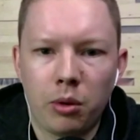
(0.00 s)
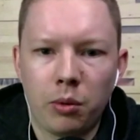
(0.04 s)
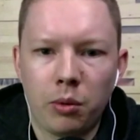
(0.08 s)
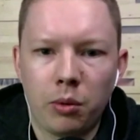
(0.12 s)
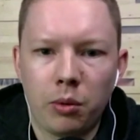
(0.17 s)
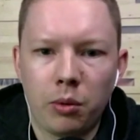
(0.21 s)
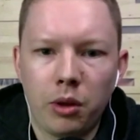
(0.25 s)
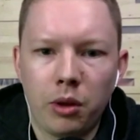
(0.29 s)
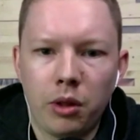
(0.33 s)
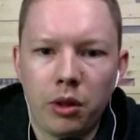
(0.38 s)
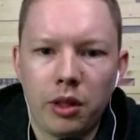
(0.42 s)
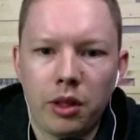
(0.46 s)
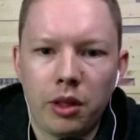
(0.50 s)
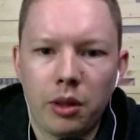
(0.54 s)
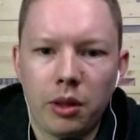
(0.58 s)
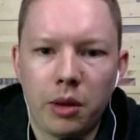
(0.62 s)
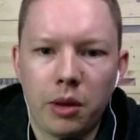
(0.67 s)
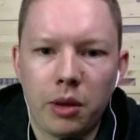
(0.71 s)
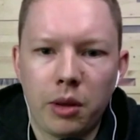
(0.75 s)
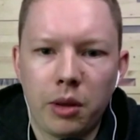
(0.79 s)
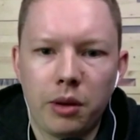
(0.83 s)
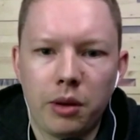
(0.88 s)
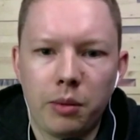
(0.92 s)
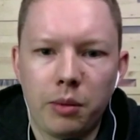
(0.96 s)
What do you think
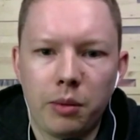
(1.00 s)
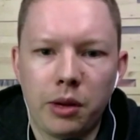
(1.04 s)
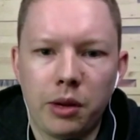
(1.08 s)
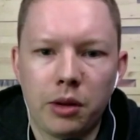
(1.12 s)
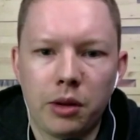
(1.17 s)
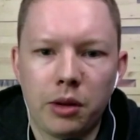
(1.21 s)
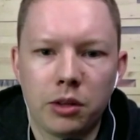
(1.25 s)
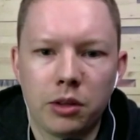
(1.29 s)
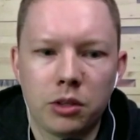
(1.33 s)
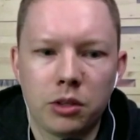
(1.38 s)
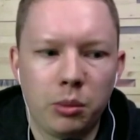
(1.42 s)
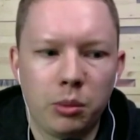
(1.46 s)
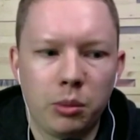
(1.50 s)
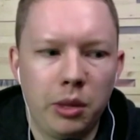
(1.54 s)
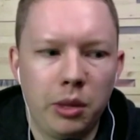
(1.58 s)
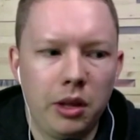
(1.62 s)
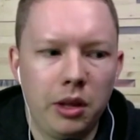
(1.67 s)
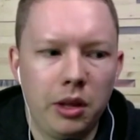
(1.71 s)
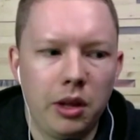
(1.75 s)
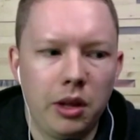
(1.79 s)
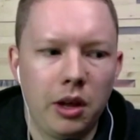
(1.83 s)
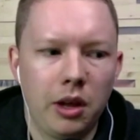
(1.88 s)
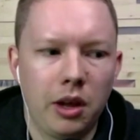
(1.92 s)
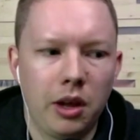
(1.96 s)
might might also be
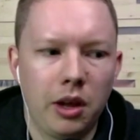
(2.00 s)
uh,